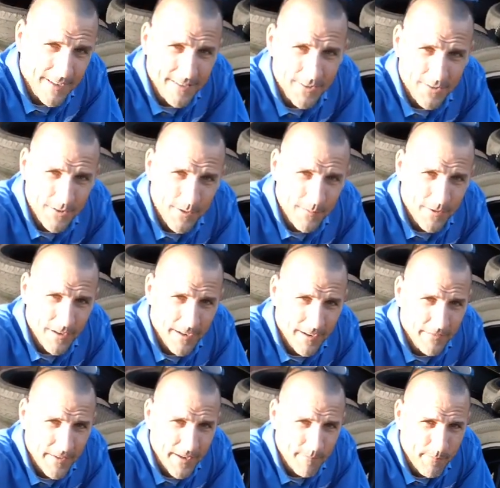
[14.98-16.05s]
consumer
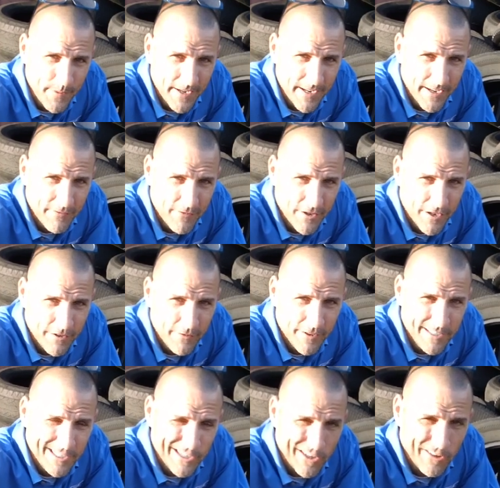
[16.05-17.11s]
of a B F
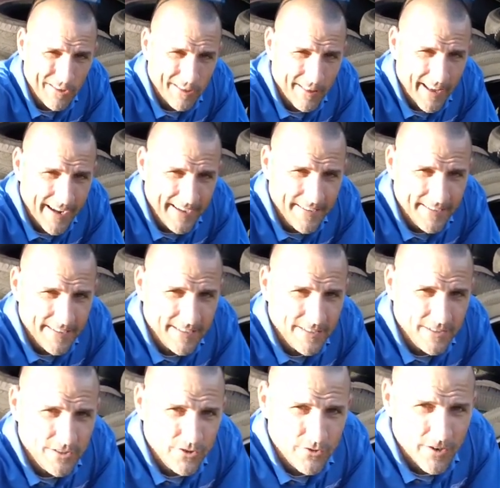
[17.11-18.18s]
Goodrich light
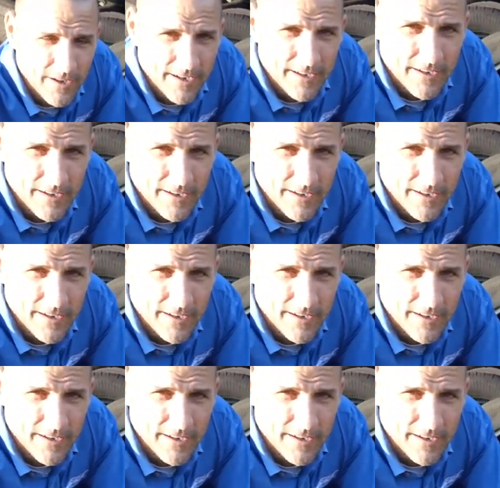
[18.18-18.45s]
truck